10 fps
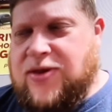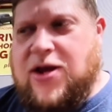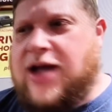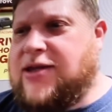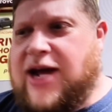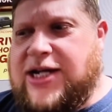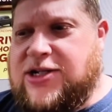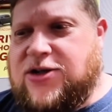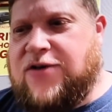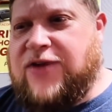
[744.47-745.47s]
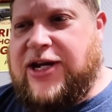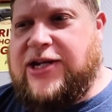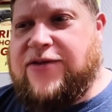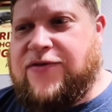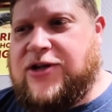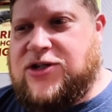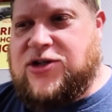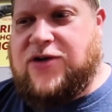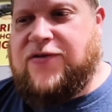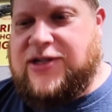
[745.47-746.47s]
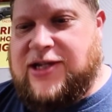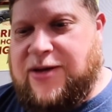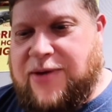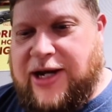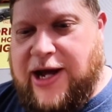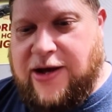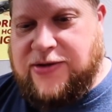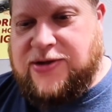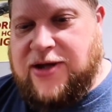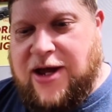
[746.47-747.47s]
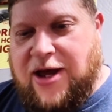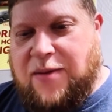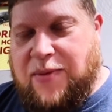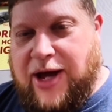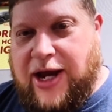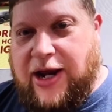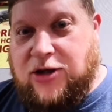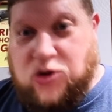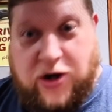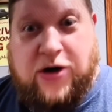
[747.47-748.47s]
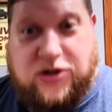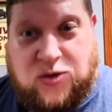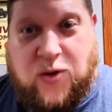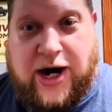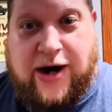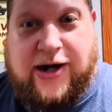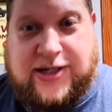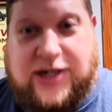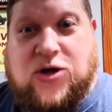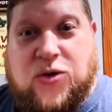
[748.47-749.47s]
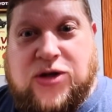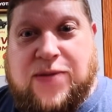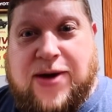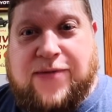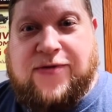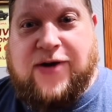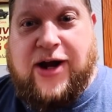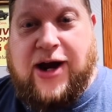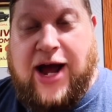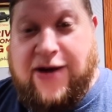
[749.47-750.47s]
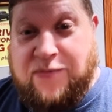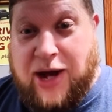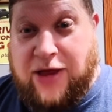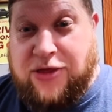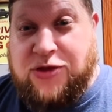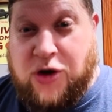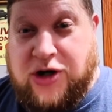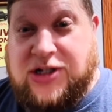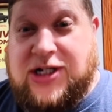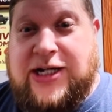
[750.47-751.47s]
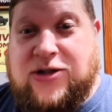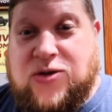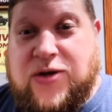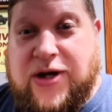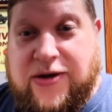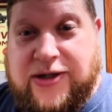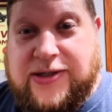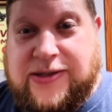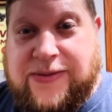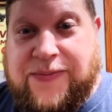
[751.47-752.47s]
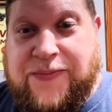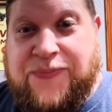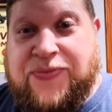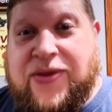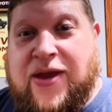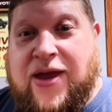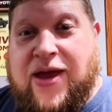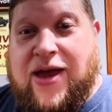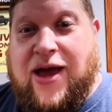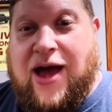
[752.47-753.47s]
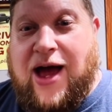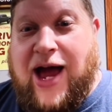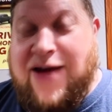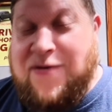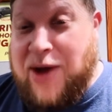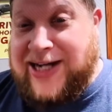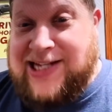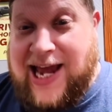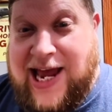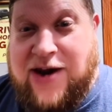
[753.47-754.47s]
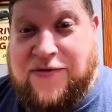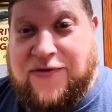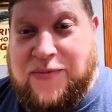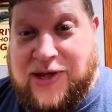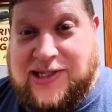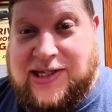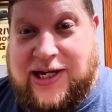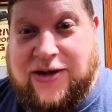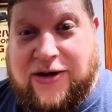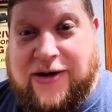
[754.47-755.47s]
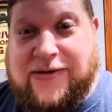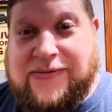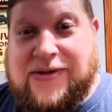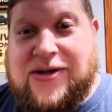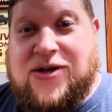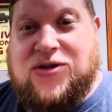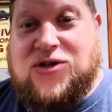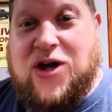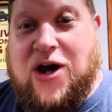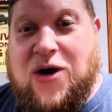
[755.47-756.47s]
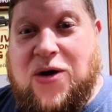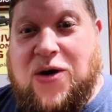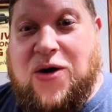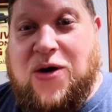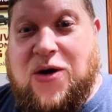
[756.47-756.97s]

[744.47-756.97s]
not that I deserve any different service than anybody else. But Toyota's aware because I told them up front. I have bought 13 Toyotas. I have bought 10 from this dealer. So